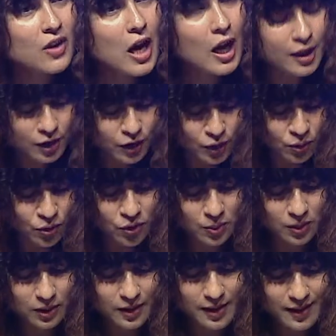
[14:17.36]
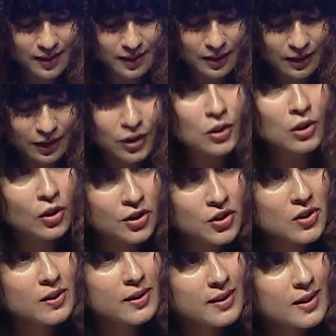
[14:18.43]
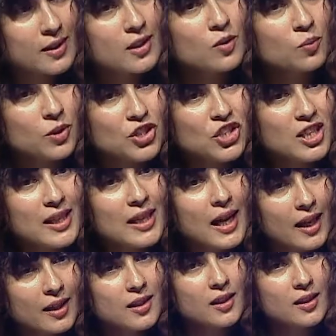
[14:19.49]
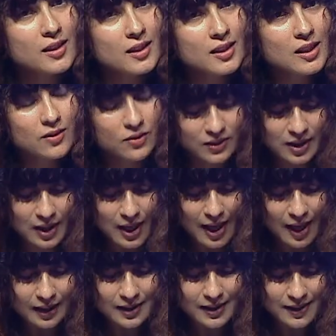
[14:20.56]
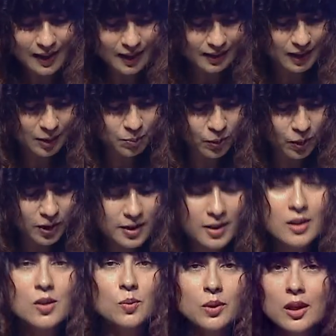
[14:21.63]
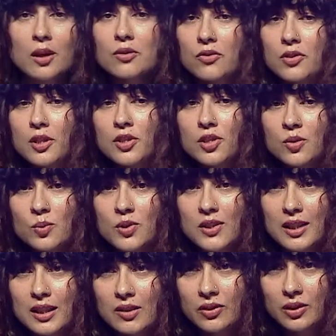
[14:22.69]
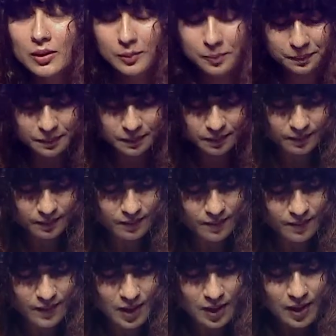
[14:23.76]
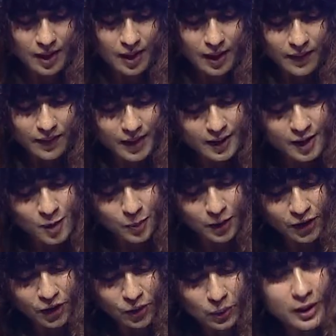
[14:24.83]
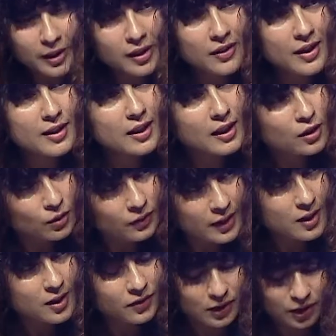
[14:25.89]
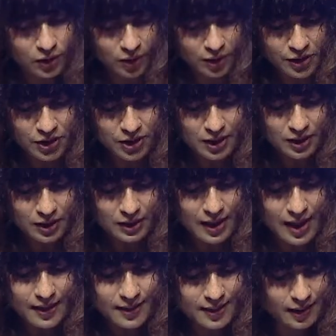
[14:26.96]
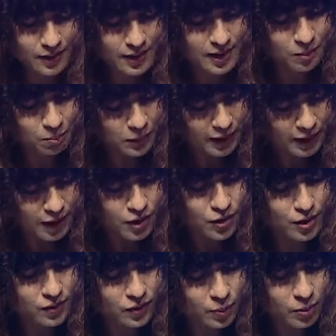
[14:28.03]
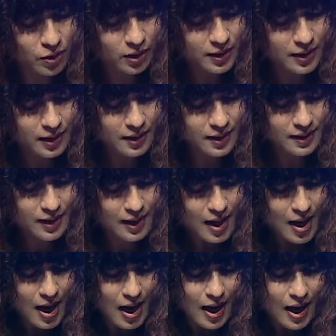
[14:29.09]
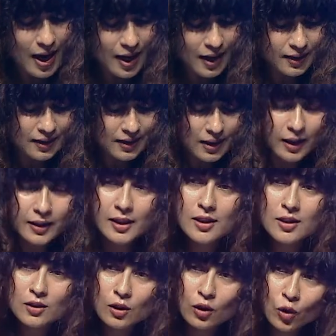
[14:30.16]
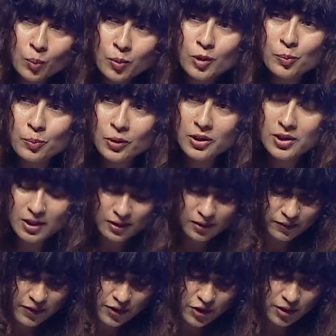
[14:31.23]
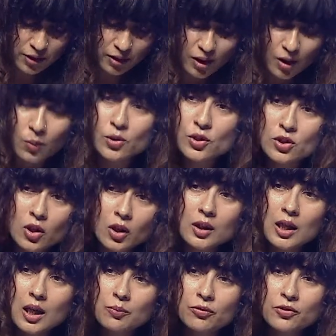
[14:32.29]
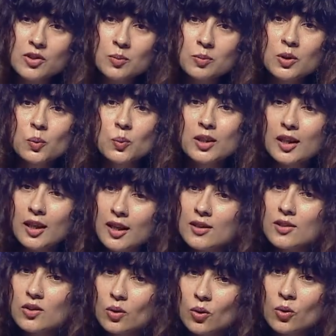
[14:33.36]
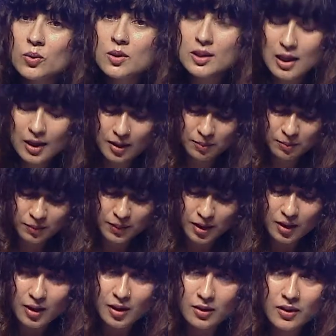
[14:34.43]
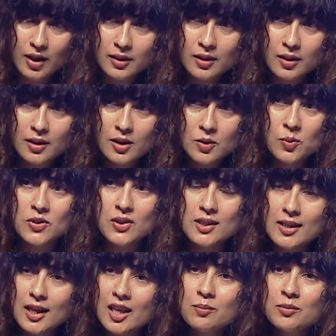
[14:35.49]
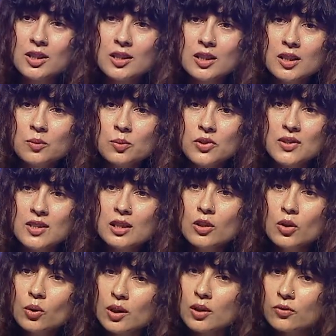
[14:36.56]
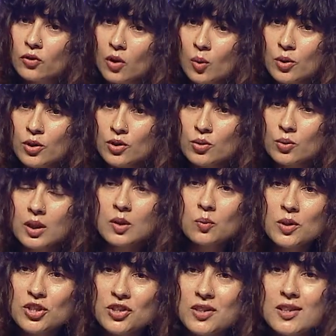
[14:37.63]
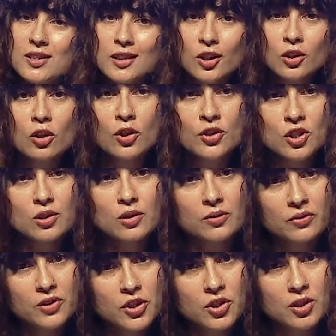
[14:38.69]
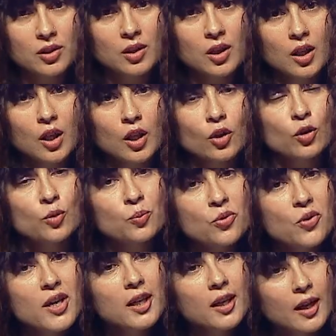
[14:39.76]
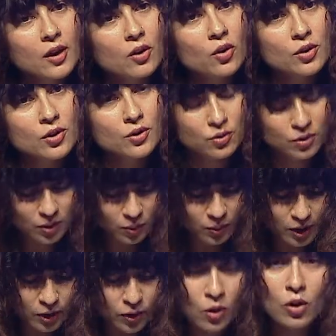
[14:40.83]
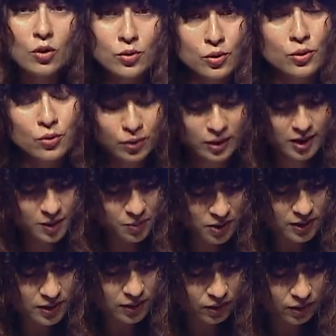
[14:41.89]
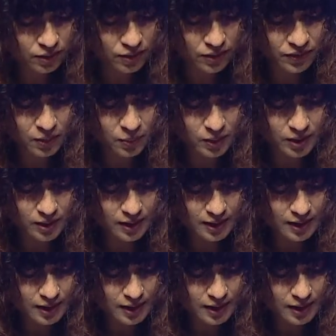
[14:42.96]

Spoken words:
unusual theological system which he had conceived. And he said that politics without religion was evil. Then this peculiar and innovative theology has serious implications for politics, and Gandhi's global political vision was not comfortable with his own time. Rather, it was a time that he was still looking forward to, in which this theological vision could bring an order to the world, or could express the order of the world.